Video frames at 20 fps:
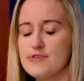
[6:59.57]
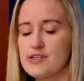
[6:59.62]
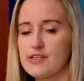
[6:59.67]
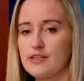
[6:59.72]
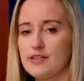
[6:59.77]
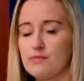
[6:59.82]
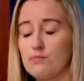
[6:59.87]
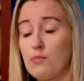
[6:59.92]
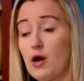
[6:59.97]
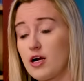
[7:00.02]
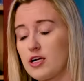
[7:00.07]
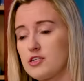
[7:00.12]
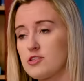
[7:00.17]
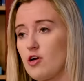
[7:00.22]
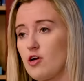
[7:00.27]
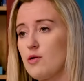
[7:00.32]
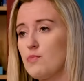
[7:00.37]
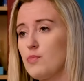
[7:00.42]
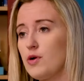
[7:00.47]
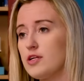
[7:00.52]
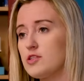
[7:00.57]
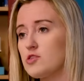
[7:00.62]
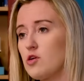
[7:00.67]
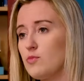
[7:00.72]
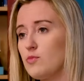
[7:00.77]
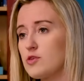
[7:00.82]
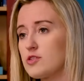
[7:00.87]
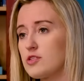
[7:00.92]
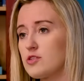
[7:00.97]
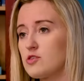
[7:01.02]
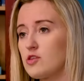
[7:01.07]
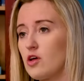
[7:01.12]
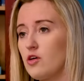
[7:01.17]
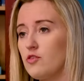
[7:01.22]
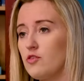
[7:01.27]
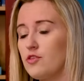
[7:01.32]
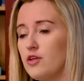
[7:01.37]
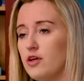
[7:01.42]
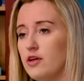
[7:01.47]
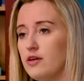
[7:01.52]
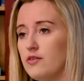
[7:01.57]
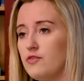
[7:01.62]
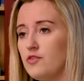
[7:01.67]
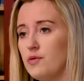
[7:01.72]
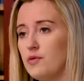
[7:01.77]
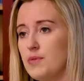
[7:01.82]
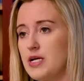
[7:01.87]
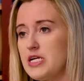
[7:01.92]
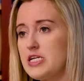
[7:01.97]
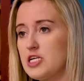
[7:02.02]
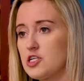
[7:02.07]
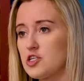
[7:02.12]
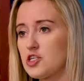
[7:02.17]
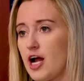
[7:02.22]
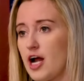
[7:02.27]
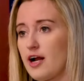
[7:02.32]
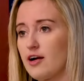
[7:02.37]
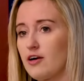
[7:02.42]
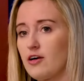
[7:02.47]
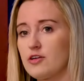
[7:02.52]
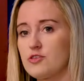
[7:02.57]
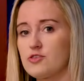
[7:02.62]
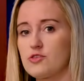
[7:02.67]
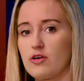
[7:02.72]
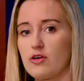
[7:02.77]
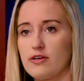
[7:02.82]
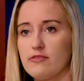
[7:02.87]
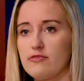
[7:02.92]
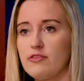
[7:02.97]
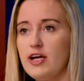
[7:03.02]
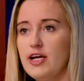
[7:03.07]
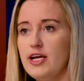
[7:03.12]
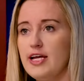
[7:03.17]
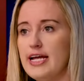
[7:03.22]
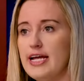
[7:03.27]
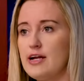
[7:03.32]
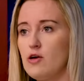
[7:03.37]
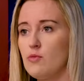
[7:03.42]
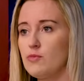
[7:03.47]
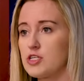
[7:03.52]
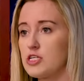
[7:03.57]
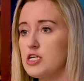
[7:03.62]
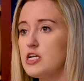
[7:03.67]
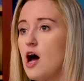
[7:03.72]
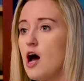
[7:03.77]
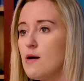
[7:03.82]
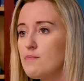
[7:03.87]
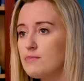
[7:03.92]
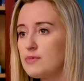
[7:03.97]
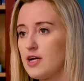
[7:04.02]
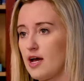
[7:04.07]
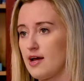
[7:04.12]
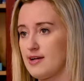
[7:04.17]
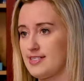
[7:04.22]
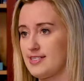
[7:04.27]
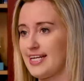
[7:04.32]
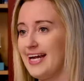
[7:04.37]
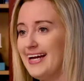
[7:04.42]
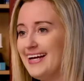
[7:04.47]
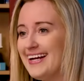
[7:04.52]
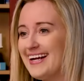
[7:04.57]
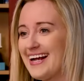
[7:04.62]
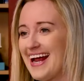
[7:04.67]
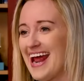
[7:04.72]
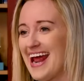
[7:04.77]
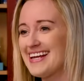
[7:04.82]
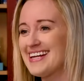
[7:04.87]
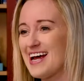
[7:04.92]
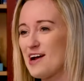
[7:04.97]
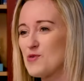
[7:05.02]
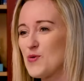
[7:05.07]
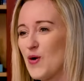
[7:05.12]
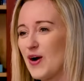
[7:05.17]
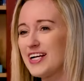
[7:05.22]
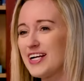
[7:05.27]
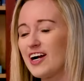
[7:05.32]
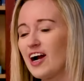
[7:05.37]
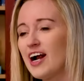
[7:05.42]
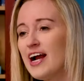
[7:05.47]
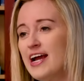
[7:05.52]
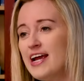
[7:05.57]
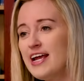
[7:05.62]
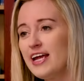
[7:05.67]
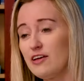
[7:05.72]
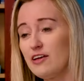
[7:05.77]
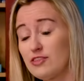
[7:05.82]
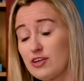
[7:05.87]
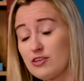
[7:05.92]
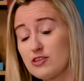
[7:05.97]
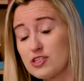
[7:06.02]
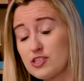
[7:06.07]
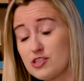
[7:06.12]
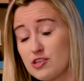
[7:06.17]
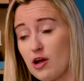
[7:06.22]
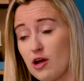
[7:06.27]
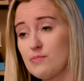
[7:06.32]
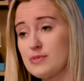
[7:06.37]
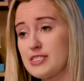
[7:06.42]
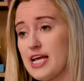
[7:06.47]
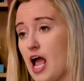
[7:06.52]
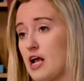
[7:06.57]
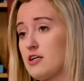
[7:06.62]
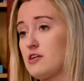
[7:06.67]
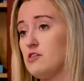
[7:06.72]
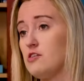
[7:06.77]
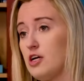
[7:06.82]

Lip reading: Markets aren't, but it's almost as though the media chatter, it almost numbed us. And I wonder if there's some tactical